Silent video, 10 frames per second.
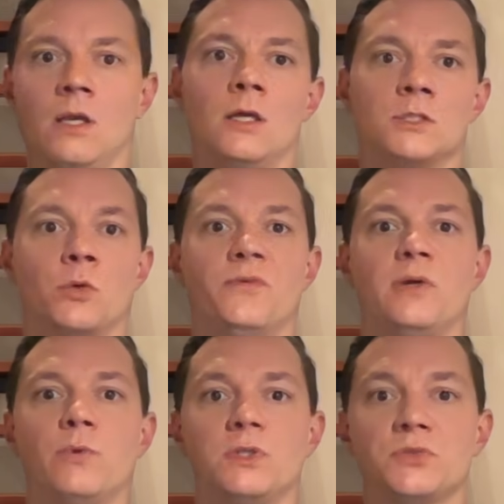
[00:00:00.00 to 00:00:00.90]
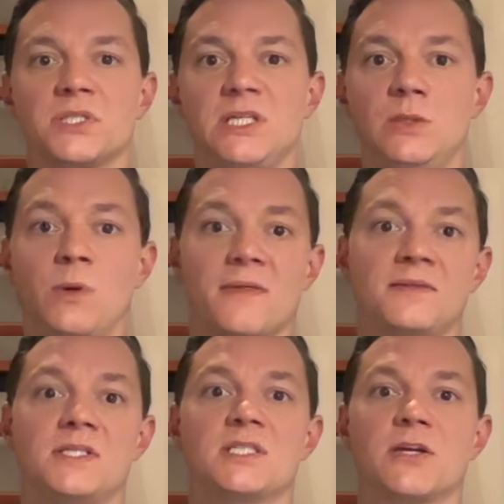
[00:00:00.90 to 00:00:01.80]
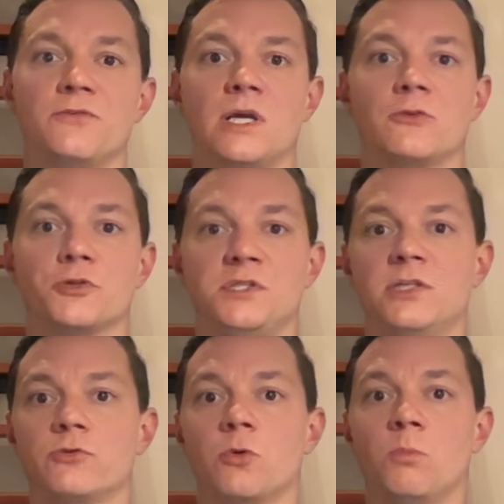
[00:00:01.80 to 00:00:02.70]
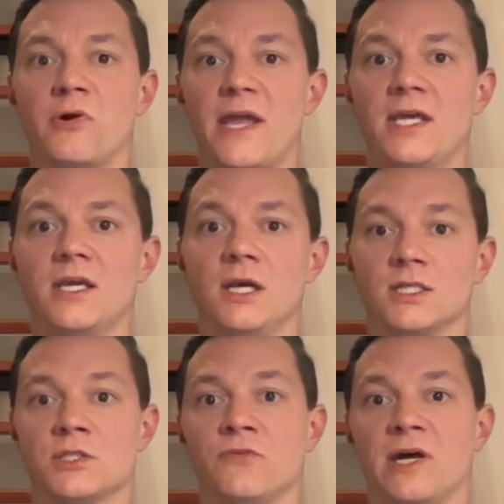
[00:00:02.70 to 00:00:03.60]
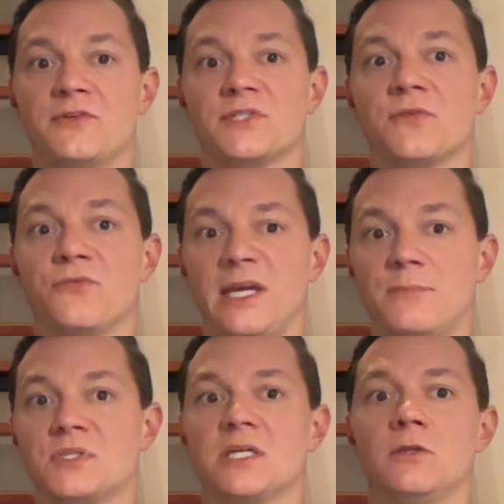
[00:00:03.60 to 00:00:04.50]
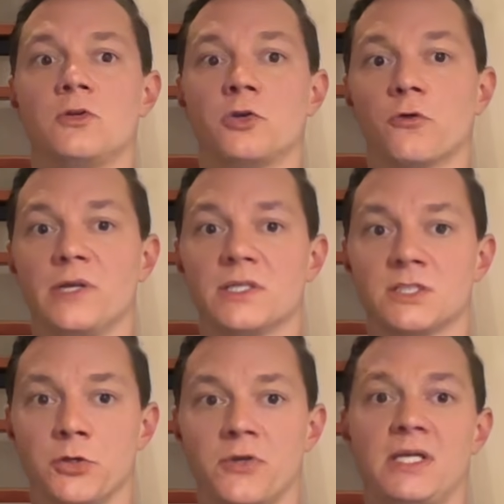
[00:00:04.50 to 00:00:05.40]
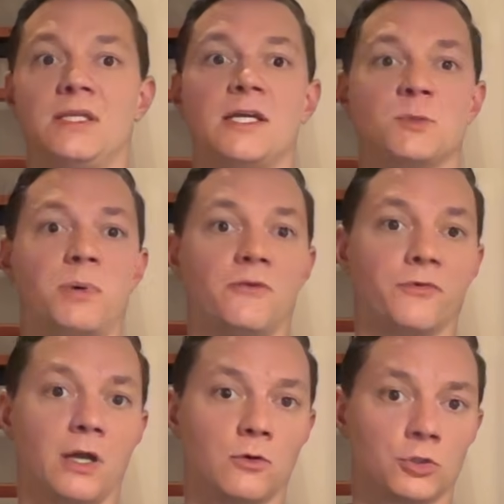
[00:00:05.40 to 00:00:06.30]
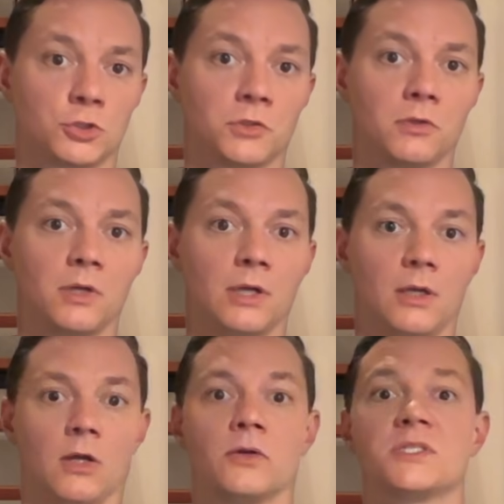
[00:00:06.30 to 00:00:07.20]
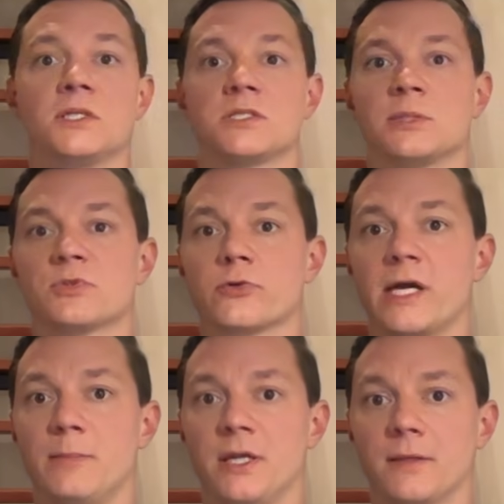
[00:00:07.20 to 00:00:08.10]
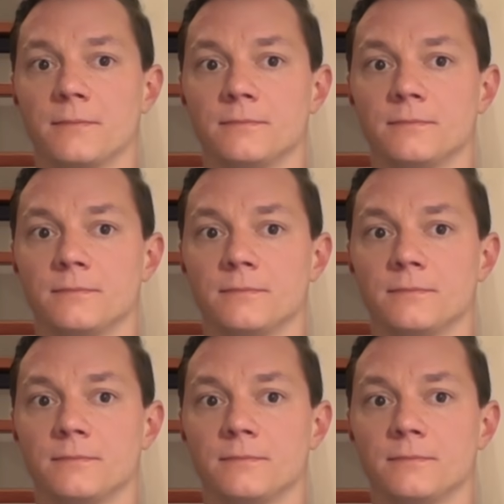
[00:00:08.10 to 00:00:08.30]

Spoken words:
So if you want to see whether this €700 brake survives the famous and notorious Circuit des Spa-Francorchamps, consider subscribing.